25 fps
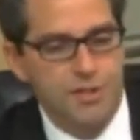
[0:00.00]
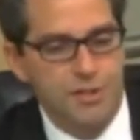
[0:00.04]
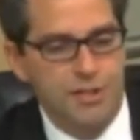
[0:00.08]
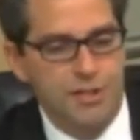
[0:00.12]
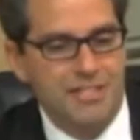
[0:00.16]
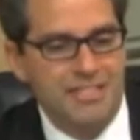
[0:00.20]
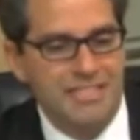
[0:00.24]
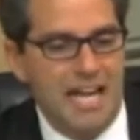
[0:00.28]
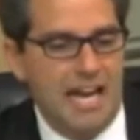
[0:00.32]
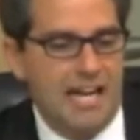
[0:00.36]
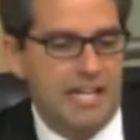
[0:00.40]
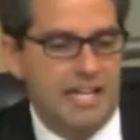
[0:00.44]

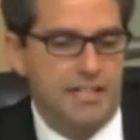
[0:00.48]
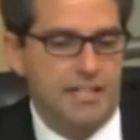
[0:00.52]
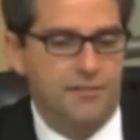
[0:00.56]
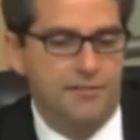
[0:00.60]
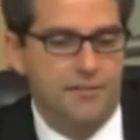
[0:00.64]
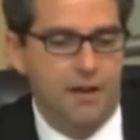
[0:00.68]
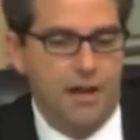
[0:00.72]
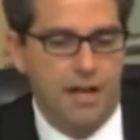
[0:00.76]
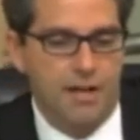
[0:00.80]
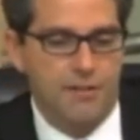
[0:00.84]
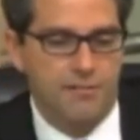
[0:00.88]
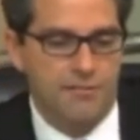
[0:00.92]
took
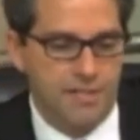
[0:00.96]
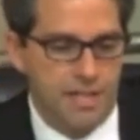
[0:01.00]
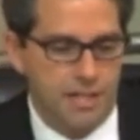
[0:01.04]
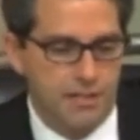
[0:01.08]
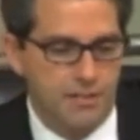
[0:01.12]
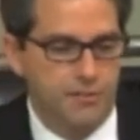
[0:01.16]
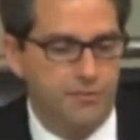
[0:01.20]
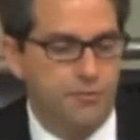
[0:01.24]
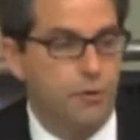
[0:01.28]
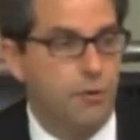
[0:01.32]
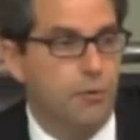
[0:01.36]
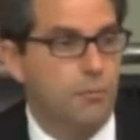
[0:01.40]
95
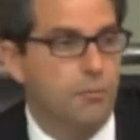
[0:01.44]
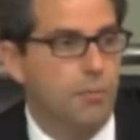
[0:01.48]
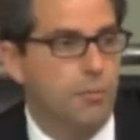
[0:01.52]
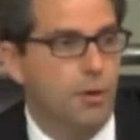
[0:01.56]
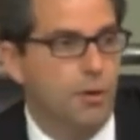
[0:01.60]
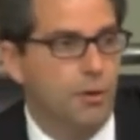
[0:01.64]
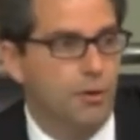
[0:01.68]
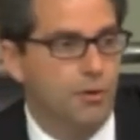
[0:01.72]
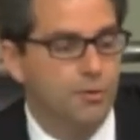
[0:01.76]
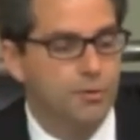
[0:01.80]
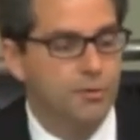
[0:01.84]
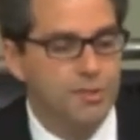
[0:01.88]
telephone
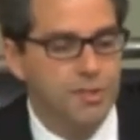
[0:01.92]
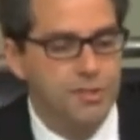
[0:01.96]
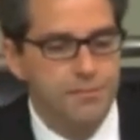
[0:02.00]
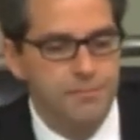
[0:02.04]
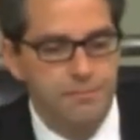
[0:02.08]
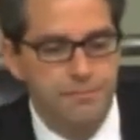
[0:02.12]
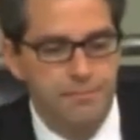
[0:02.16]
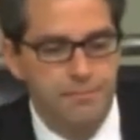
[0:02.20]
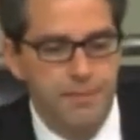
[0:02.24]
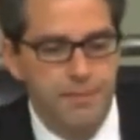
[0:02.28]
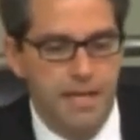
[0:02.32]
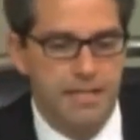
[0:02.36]
poles
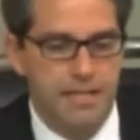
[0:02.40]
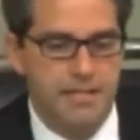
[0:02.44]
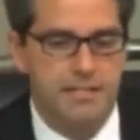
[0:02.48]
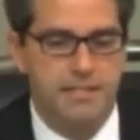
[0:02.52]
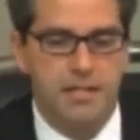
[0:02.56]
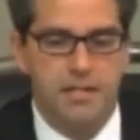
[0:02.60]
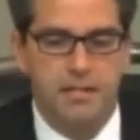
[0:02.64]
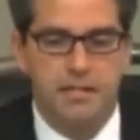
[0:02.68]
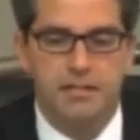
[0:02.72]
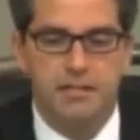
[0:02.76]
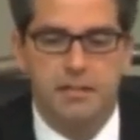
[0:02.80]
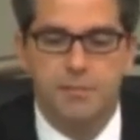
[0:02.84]
and
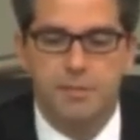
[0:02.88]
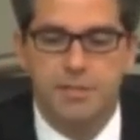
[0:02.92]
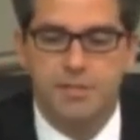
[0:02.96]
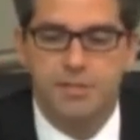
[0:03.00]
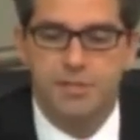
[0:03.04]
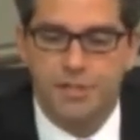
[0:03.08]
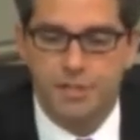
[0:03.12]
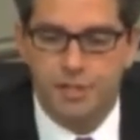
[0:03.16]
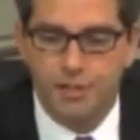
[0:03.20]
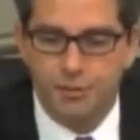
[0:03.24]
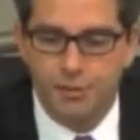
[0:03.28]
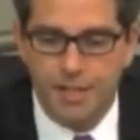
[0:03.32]
sunk them
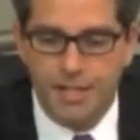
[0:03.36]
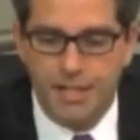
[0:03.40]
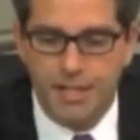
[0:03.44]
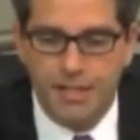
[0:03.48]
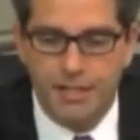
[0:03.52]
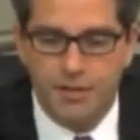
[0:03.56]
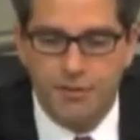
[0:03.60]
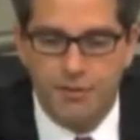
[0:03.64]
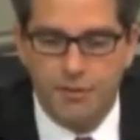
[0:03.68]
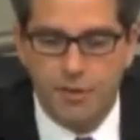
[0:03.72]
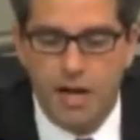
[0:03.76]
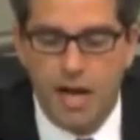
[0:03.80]
into the
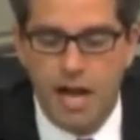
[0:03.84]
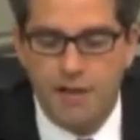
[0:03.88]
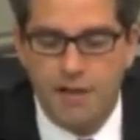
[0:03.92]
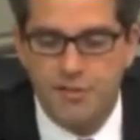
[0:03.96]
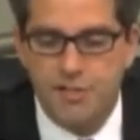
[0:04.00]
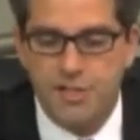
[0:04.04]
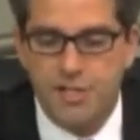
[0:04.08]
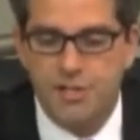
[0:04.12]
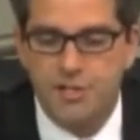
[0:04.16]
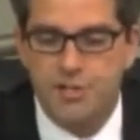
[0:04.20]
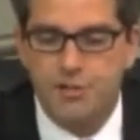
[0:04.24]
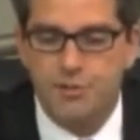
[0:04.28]
creek over a
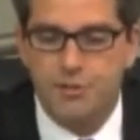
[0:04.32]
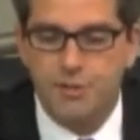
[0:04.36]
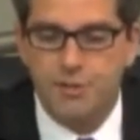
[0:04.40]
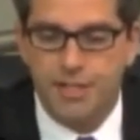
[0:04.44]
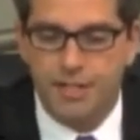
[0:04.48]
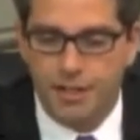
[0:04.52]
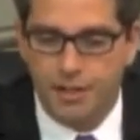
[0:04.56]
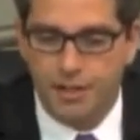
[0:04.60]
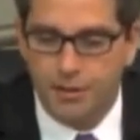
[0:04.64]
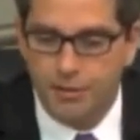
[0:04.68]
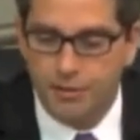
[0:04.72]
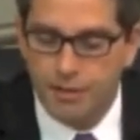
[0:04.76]

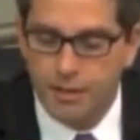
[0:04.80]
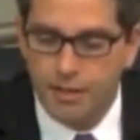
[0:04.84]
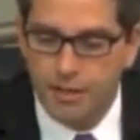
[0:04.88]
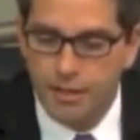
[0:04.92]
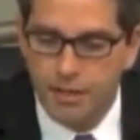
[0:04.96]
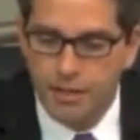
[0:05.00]
half-century ago.